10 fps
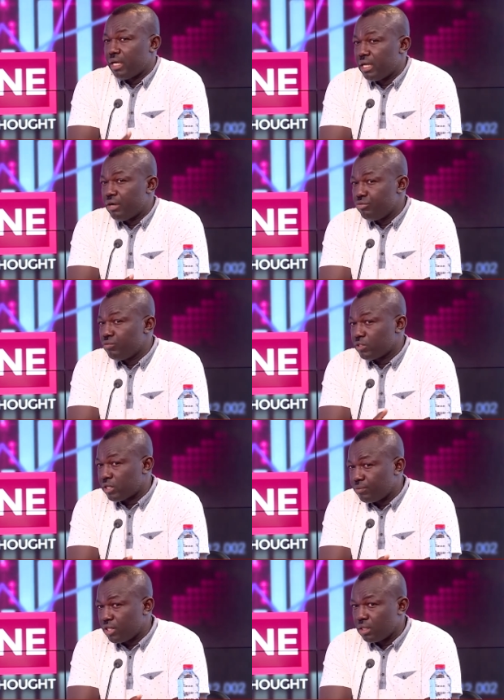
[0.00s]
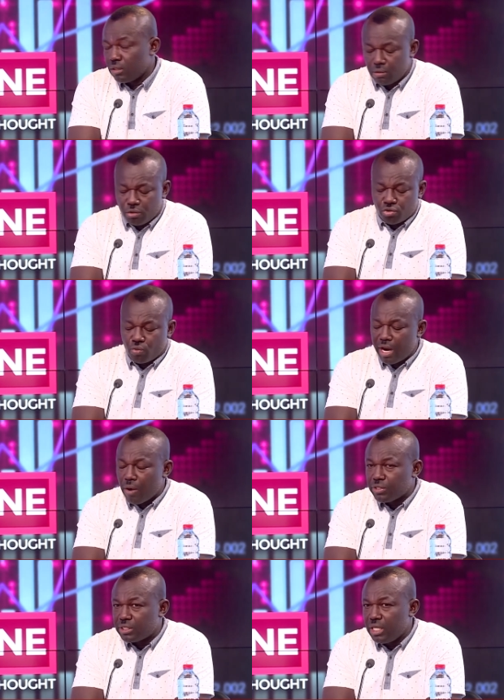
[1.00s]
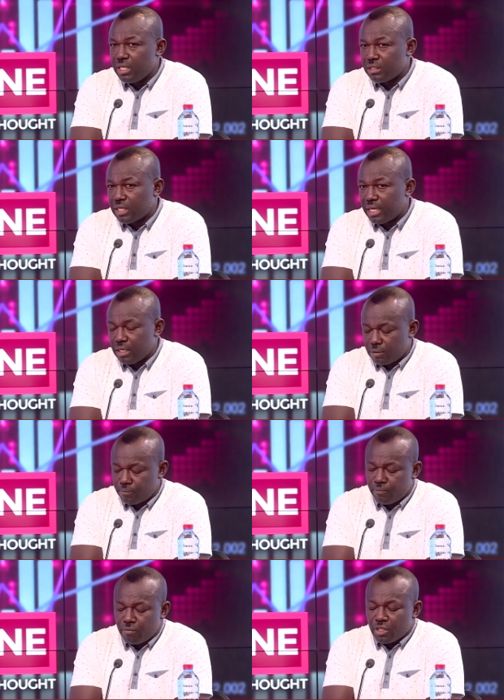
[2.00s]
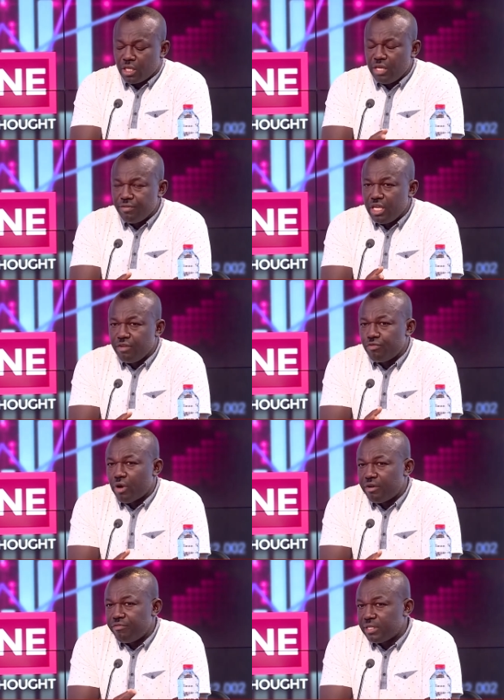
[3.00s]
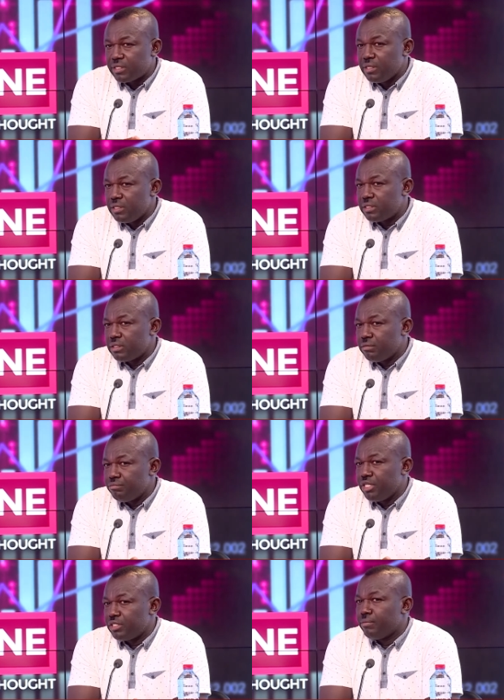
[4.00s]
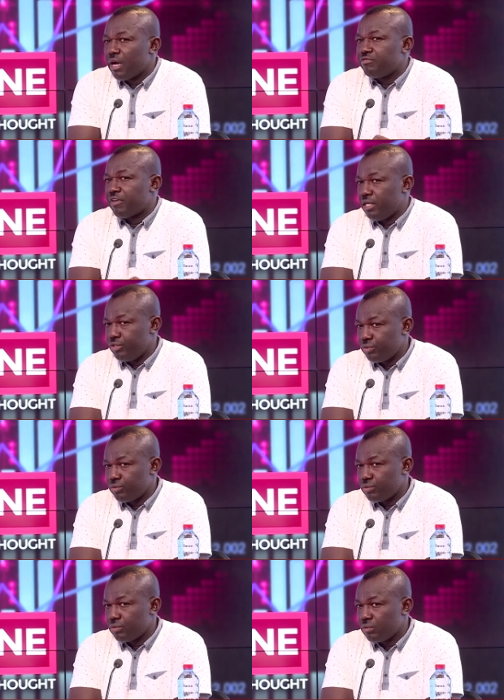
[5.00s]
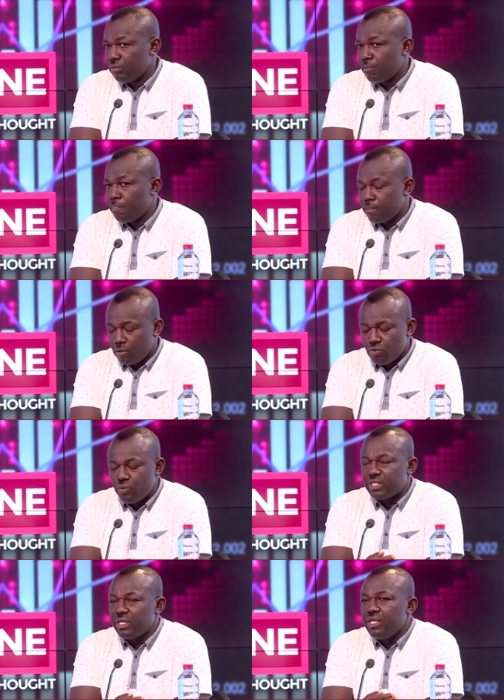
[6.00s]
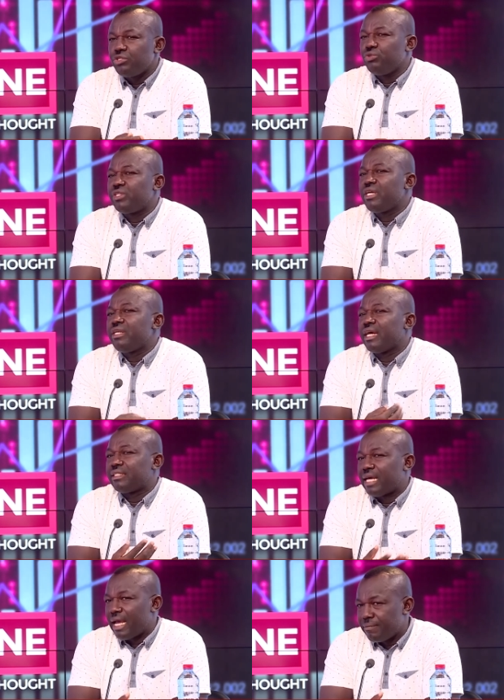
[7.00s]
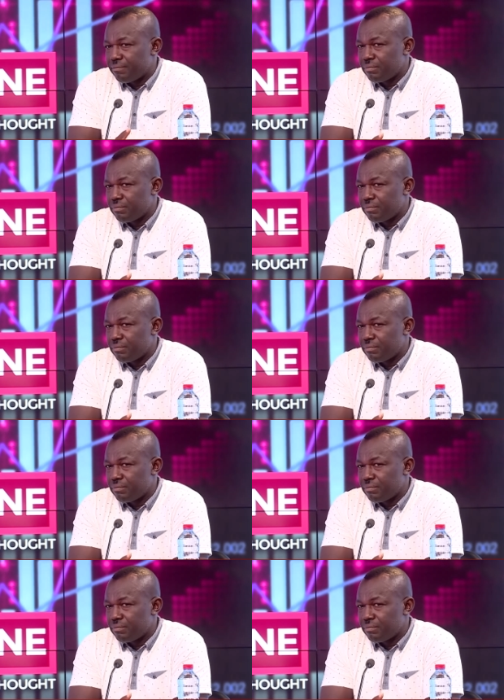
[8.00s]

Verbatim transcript: another room or something. So what I was saying is that even if you are reversing this benchmark value, take your time. We were saying they should take their time.